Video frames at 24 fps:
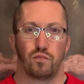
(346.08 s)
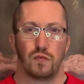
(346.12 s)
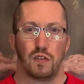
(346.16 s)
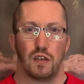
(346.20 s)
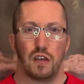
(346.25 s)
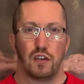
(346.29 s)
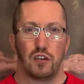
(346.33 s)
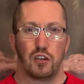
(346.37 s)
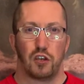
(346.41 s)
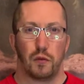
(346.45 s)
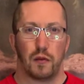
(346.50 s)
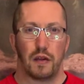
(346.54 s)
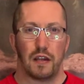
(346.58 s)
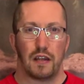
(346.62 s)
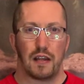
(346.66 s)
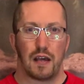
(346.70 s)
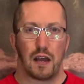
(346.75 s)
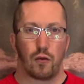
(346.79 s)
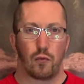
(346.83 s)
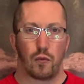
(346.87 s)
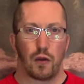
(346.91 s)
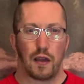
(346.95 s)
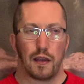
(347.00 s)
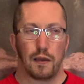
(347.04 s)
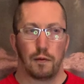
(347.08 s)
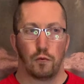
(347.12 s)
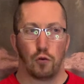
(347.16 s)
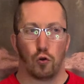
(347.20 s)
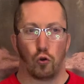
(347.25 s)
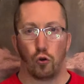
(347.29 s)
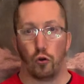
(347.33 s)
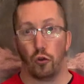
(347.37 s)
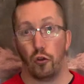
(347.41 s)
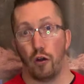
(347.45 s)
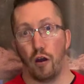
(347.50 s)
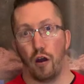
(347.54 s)
in doing it that way
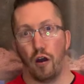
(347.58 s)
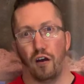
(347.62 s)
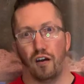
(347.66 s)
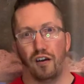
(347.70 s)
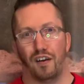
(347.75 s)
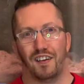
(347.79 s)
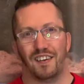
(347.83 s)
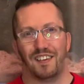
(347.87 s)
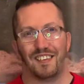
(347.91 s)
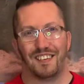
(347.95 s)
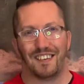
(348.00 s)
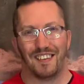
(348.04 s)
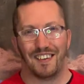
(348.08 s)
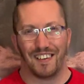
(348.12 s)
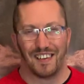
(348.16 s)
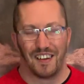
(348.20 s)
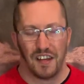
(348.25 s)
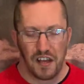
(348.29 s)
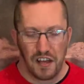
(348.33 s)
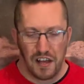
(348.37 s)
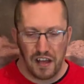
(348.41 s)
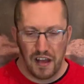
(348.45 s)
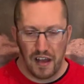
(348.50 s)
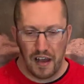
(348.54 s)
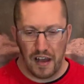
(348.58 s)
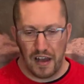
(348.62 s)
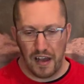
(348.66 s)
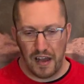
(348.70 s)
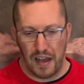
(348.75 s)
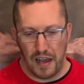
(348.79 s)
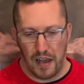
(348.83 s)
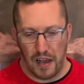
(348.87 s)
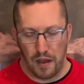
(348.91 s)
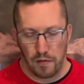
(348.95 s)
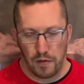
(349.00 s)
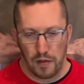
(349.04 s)
or not?
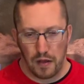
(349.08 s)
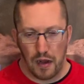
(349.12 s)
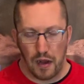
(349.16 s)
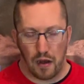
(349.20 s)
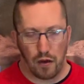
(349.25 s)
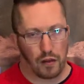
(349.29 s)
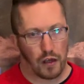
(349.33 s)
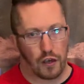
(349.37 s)
I'll